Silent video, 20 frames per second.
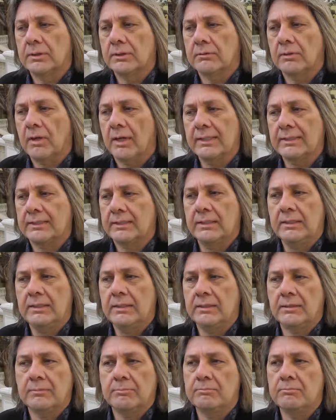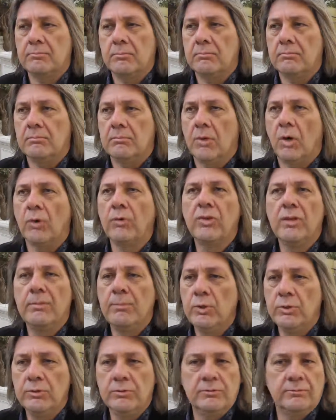that IT's on the
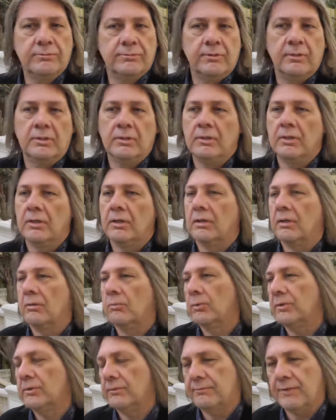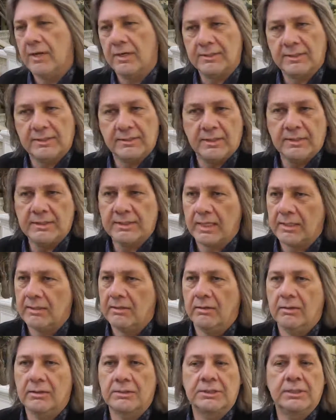move with advances in
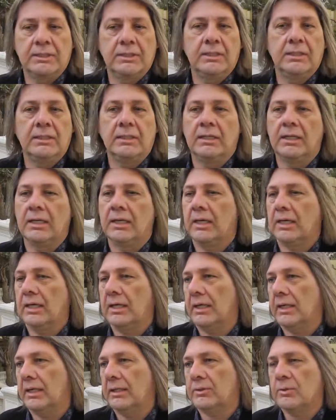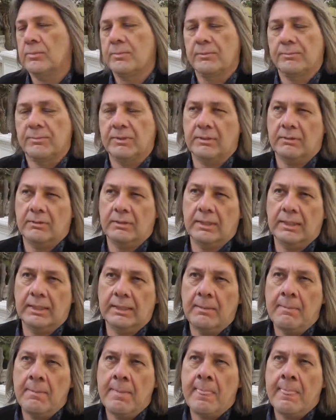technology. But
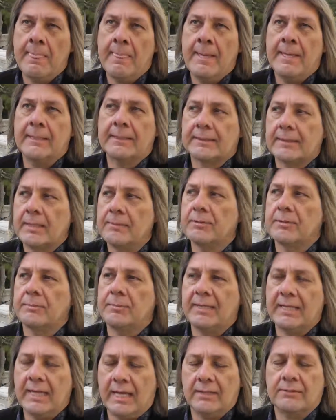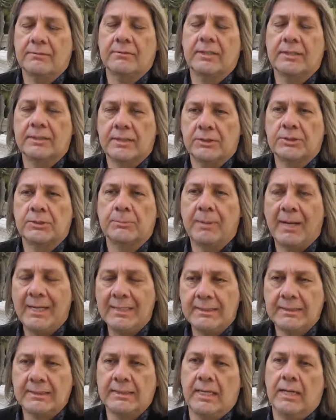it seems to be gathering such a
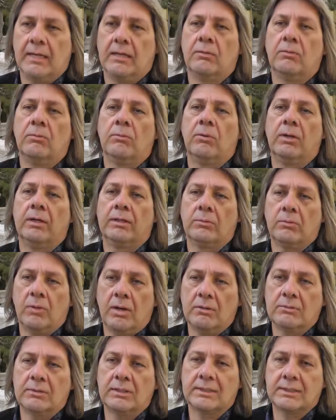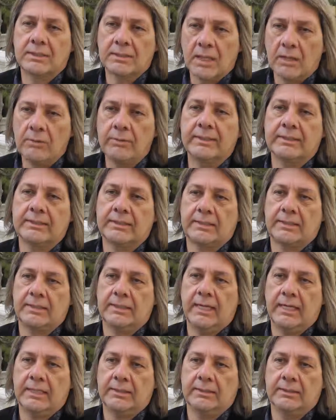pace now, where the world is so
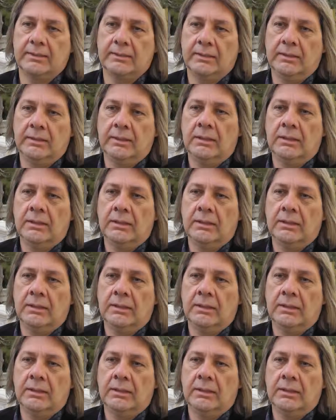interconnected,